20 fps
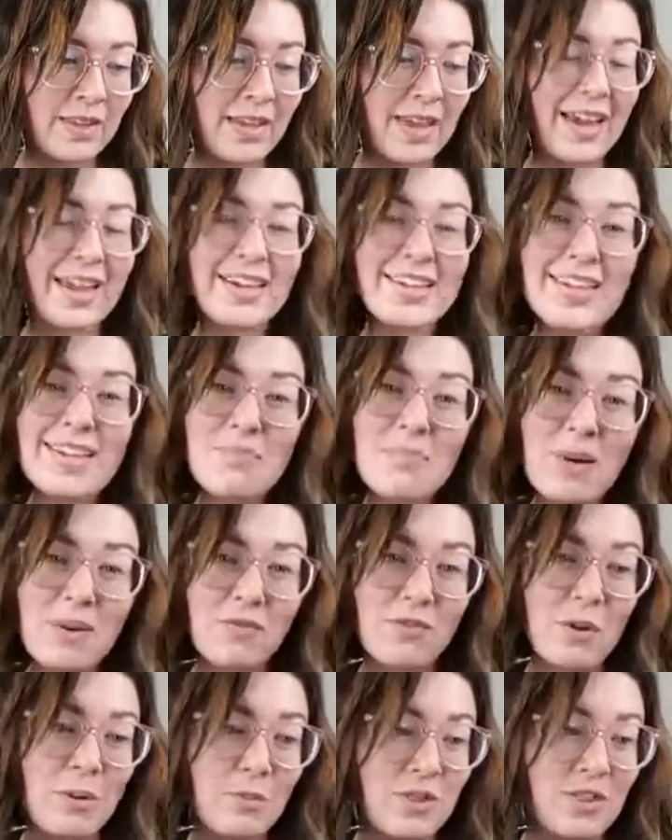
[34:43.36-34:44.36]
and keep
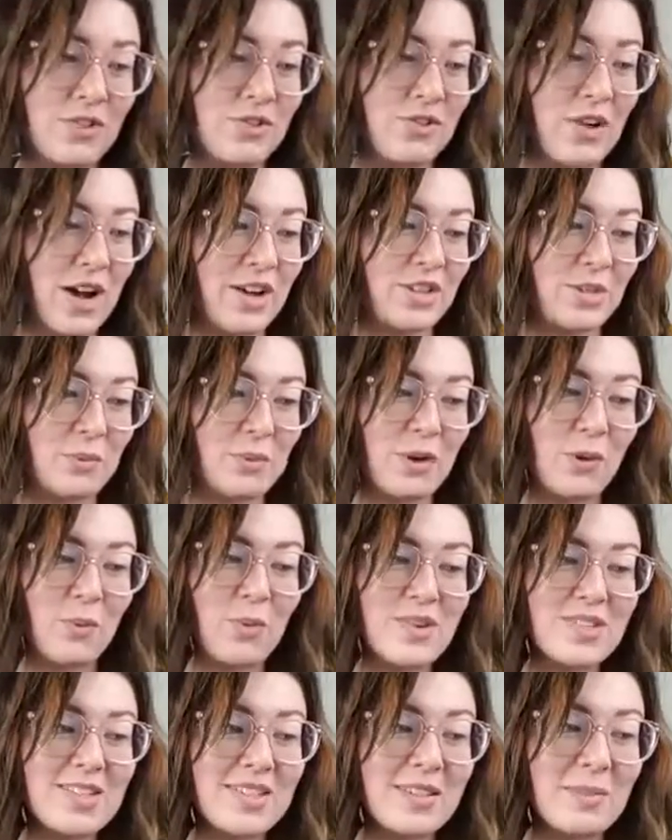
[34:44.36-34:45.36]
him from distraction, but it
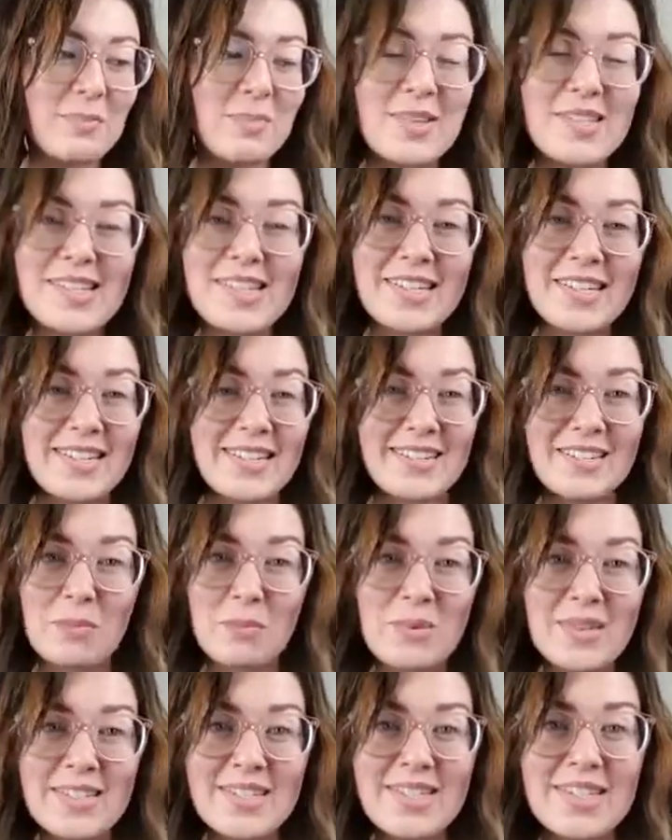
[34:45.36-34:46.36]
wasn't the busyness. The
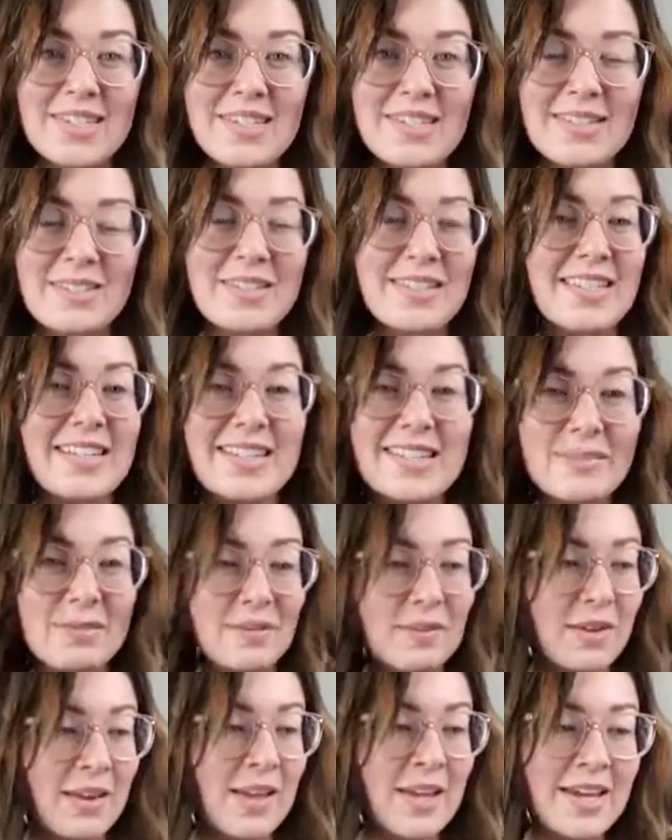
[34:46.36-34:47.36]
busyness
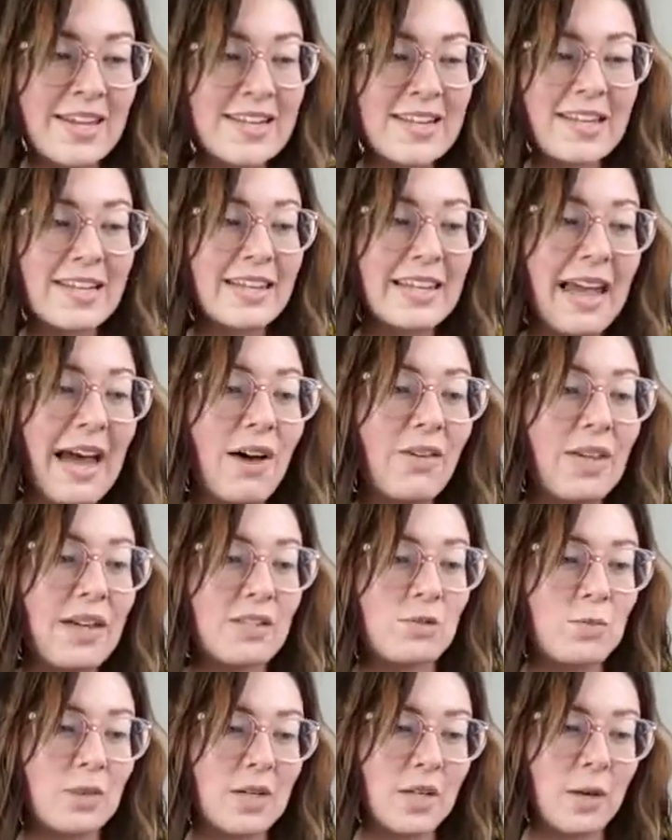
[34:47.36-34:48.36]
he didn't allow that
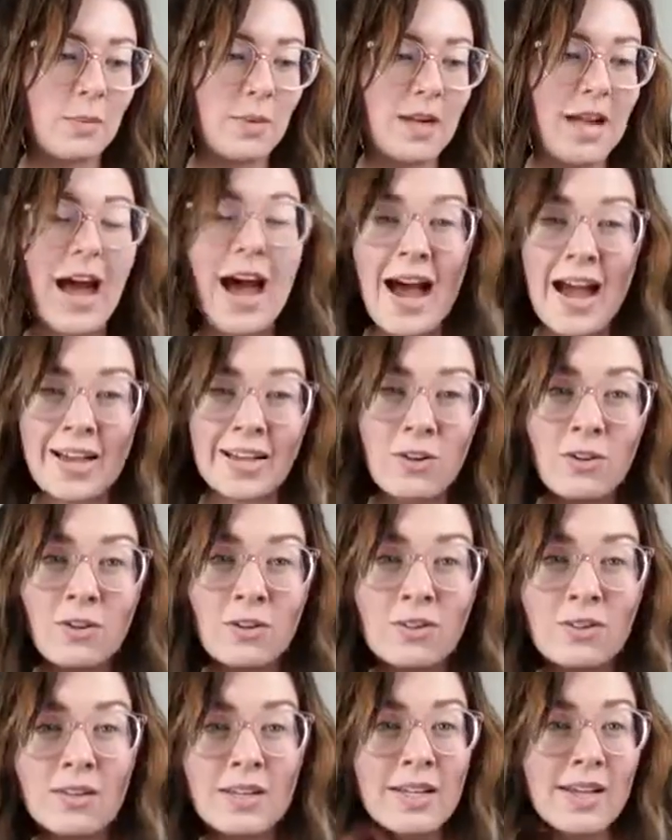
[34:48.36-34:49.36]
to become an
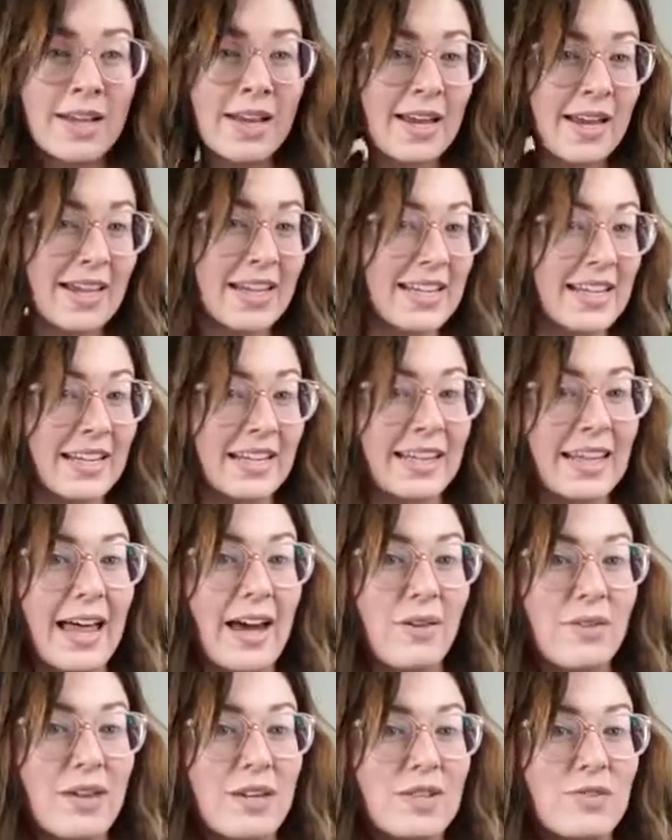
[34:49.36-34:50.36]
idol. He didn't
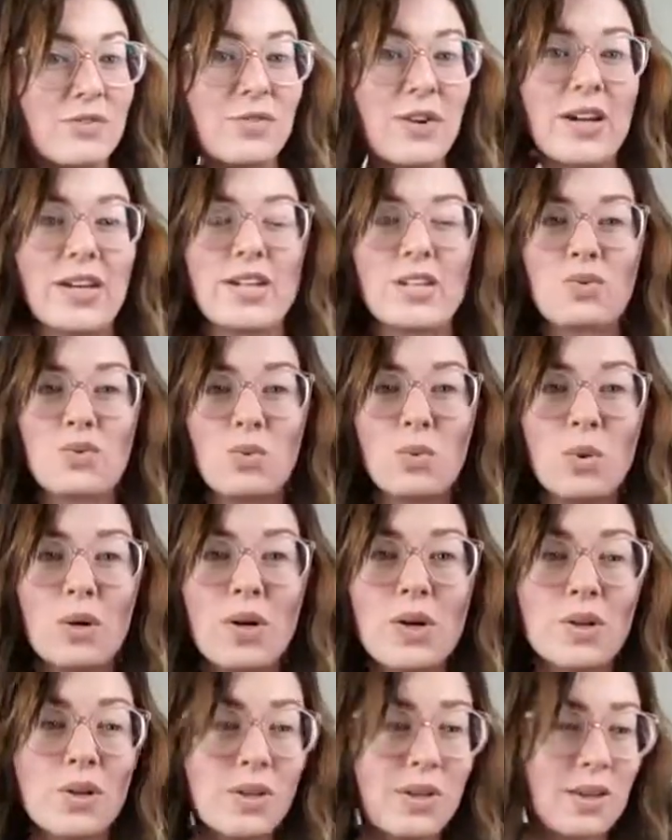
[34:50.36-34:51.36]
allow that to find his
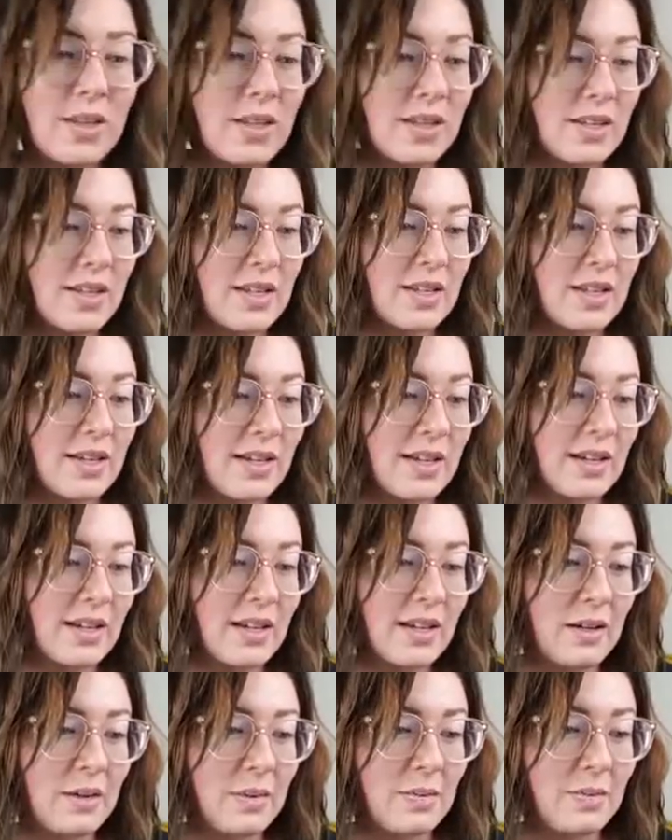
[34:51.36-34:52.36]
worth.
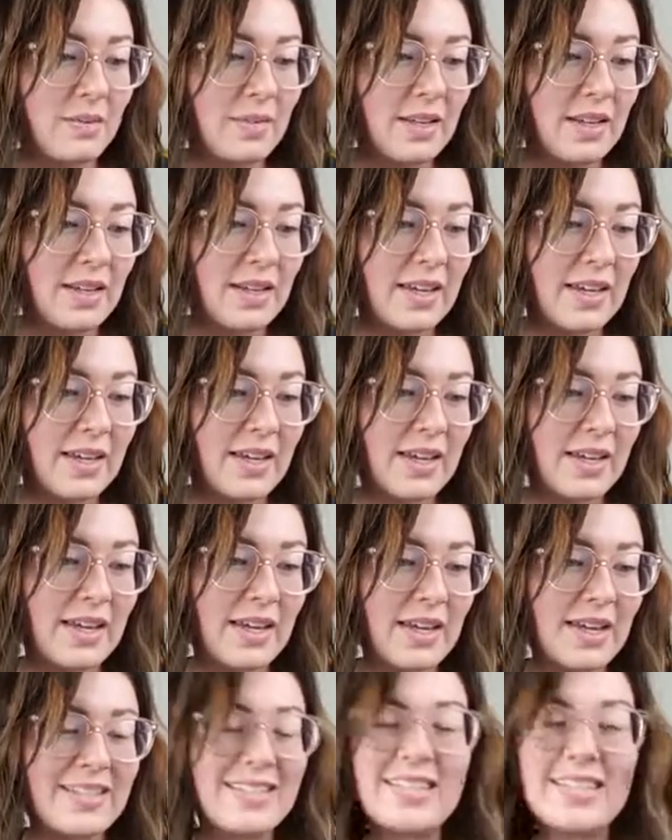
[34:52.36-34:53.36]

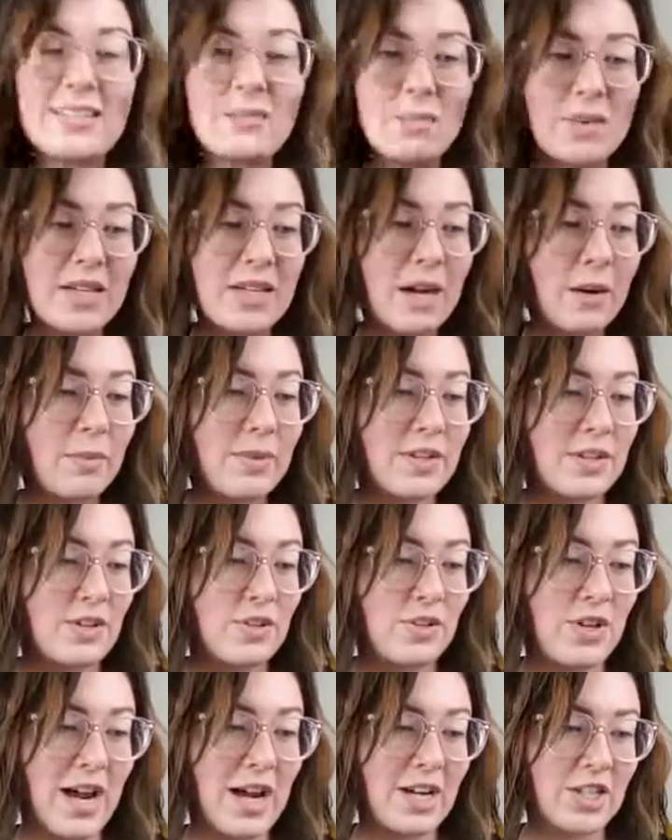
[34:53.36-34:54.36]
It didn't become a
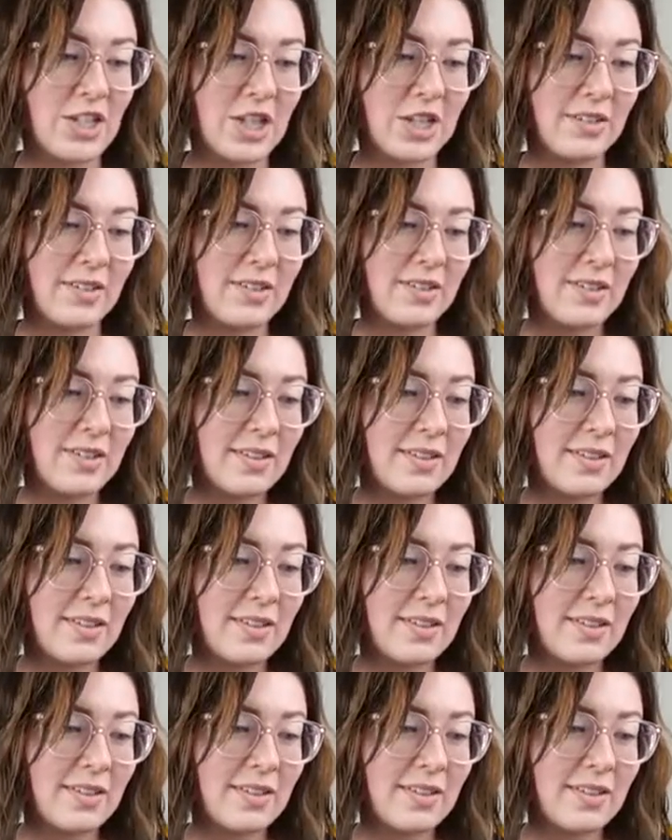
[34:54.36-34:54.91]
distraction.